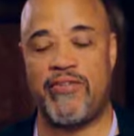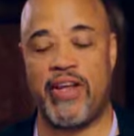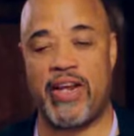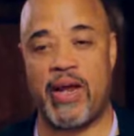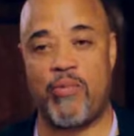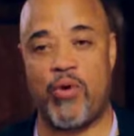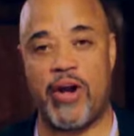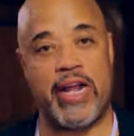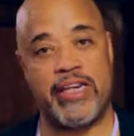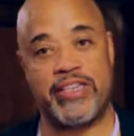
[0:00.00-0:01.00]
Vietnam War,
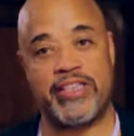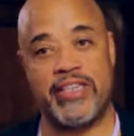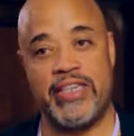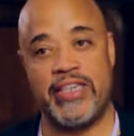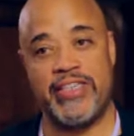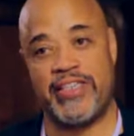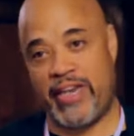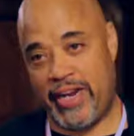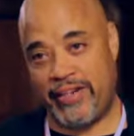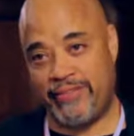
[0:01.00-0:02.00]
and I just
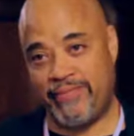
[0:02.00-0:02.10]
stayed.